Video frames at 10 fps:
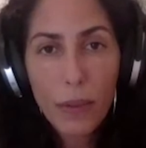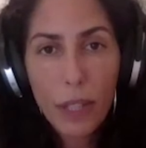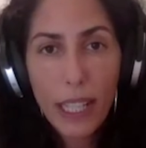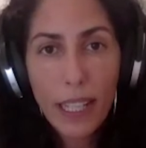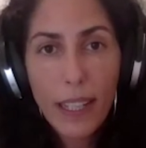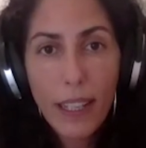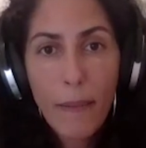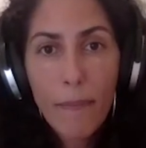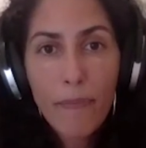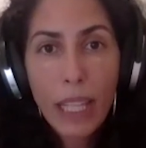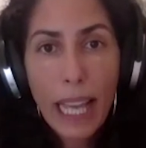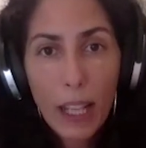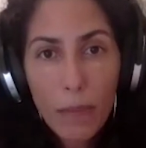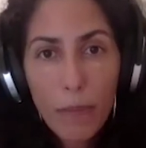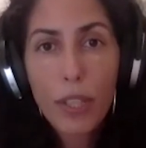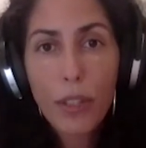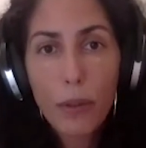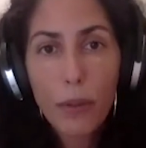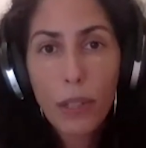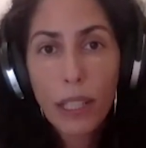really helps
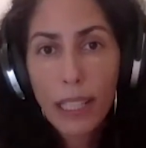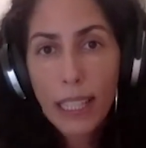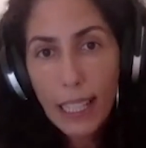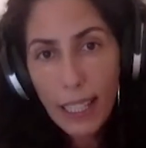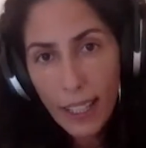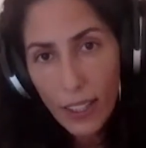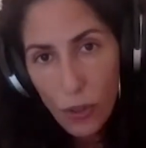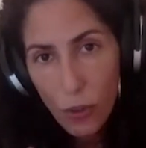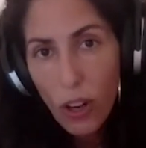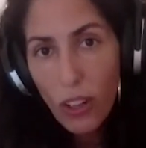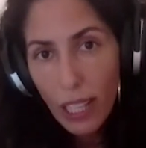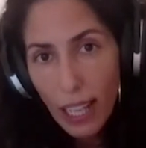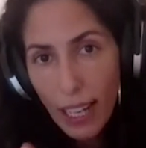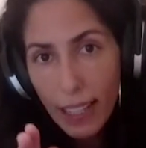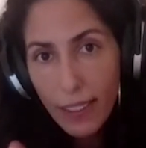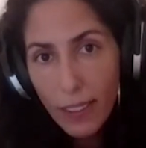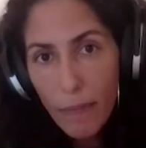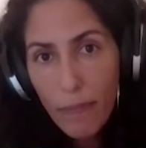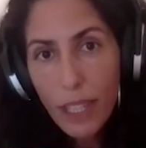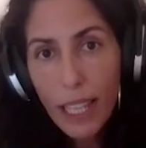you draw a line
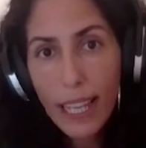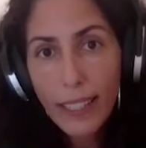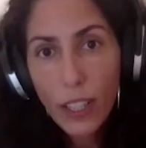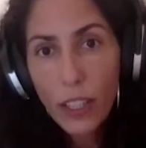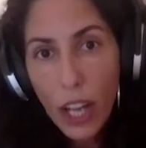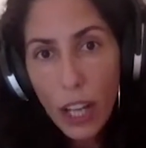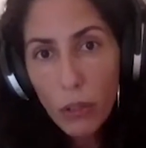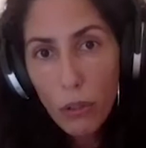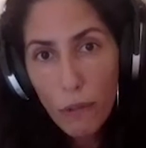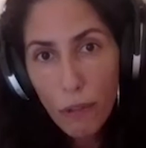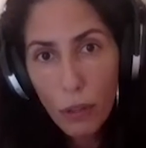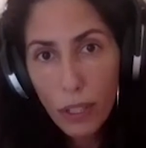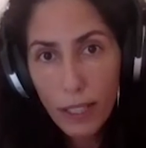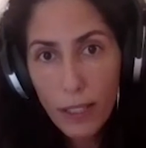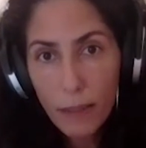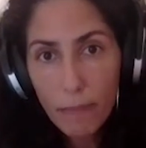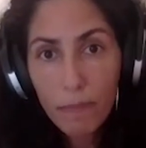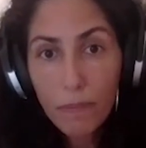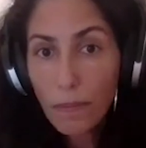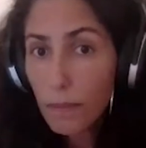and not lose focus
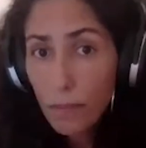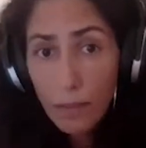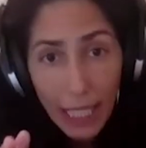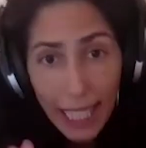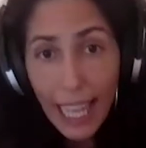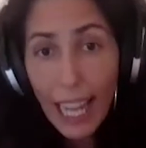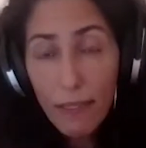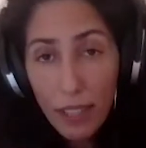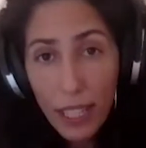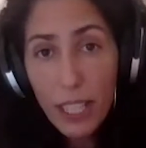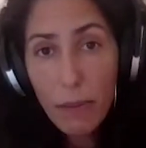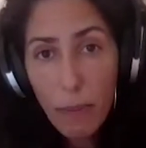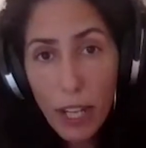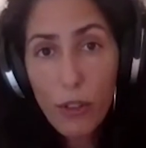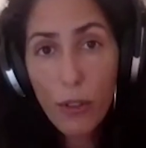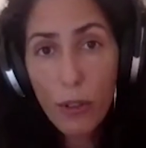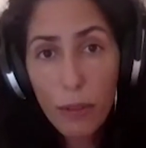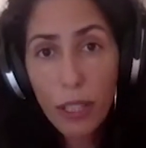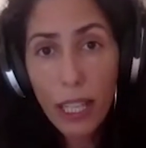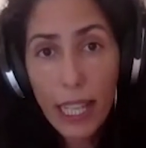and have things
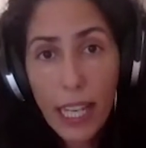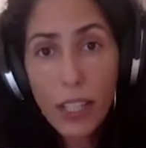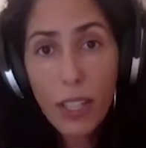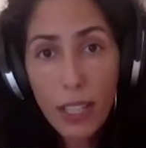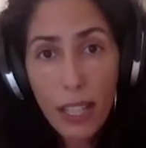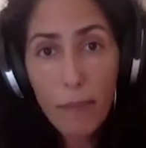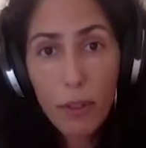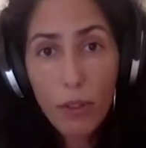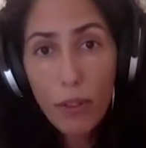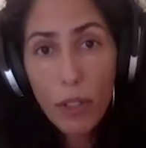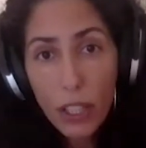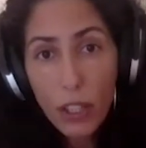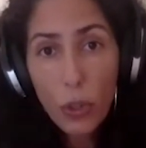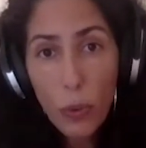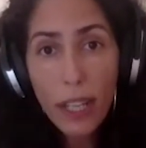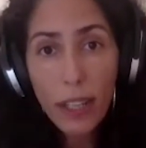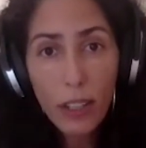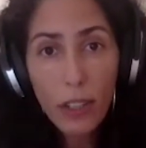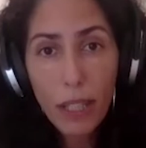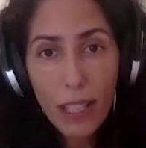measurable at each step, so you can tweak,
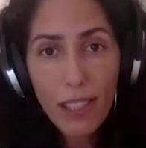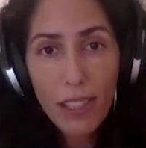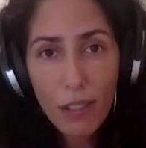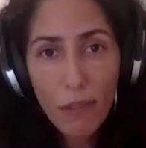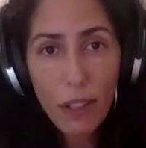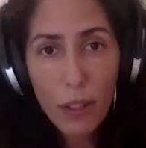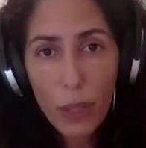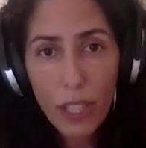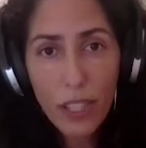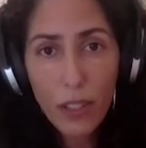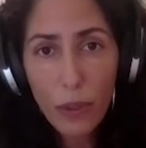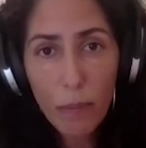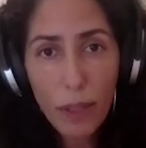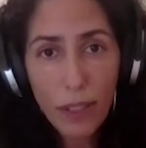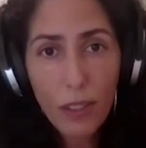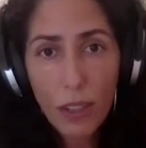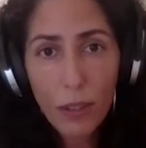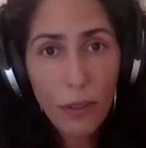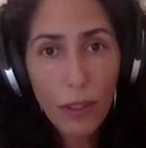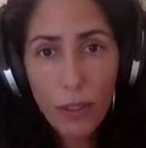because this is very rinse and repeat.
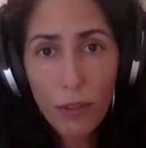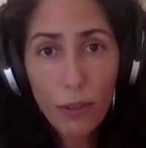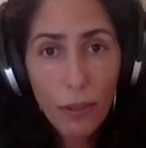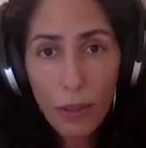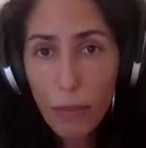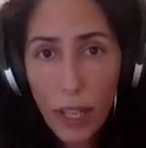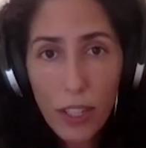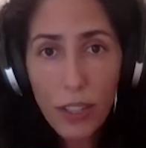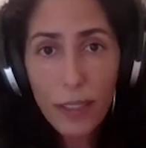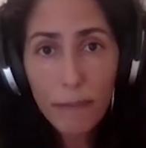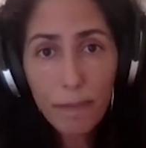So you measure,